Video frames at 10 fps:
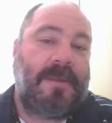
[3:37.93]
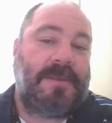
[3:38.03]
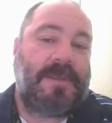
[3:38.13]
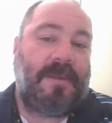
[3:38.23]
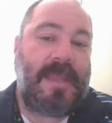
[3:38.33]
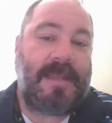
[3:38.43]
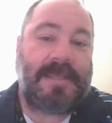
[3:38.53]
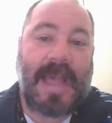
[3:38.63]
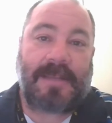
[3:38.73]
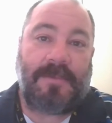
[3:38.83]
So the
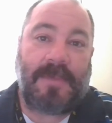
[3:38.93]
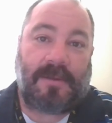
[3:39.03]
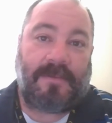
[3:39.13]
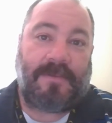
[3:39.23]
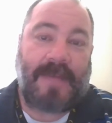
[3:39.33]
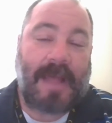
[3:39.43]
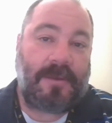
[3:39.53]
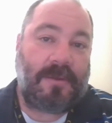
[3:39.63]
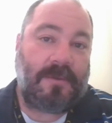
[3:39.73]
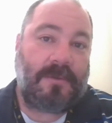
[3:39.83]
exact middle
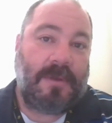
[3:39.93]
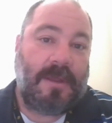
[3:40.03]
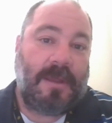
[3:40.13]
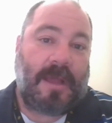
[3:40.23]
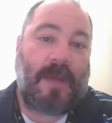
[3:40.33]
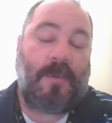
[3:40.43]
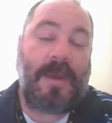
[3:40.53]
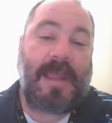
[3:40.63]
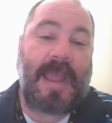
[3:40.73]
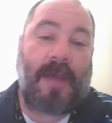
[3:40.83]
value, when
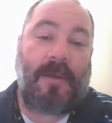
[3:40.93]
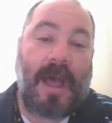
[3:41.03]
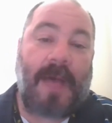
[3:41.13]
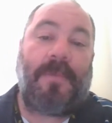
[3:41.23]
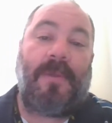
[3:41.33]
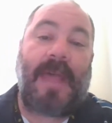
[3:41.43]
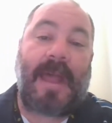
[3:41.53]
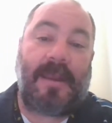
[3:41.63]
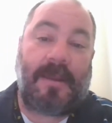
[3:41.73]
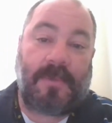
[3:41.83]
you count up
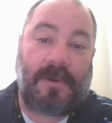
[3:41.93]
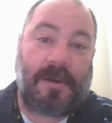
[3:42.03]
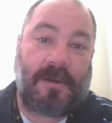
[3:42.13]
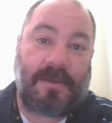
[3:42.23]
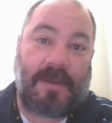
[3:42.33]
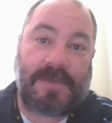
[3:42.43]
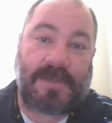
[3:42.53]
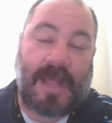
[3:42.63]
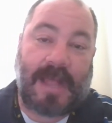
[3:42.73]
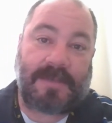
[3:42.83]
that number of
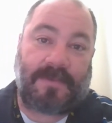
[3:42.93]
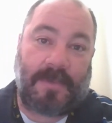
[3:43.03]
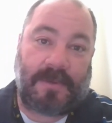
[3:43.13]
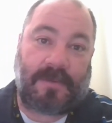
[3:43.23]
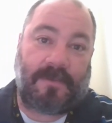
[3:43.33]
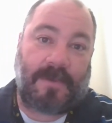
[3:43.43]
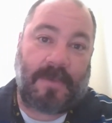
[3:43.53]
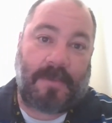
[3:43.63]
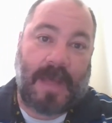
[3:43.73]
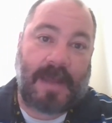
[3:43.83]
slots from
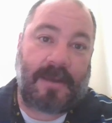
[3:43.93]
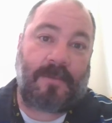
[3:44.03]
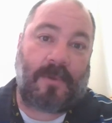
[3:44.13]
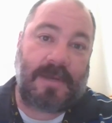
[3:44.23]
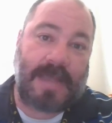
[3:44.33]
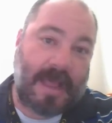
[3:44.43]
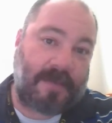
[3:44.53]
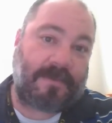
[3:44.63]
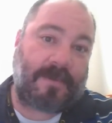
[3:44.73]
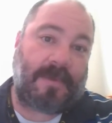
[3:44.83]
the bottom or
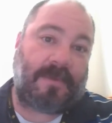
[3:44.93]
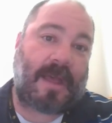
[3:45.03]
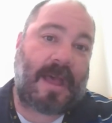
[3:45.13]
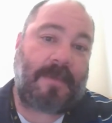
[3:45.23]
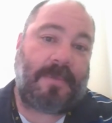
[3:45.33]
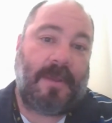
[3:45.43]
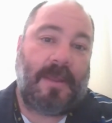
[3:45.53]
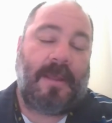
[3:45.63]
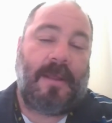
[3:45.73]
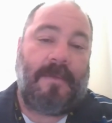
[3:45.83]
down from the top,
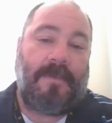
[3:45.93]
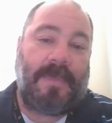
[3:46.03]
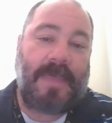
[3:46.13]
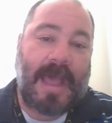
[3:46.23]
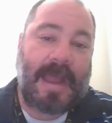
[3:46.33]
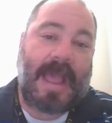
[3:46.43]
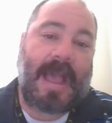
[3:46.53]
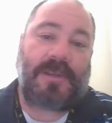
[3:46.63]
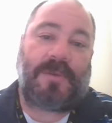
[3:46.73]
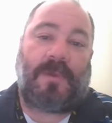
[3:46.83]
that
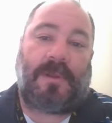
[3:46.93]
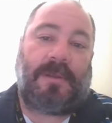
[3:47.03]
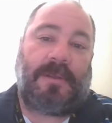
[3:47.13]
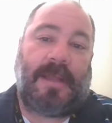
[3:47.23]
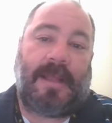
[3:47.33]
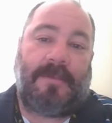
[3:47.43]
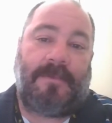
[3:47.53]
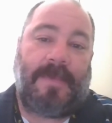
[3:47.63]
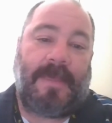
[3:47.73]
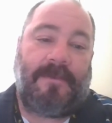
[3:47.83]

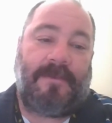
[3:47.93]
actual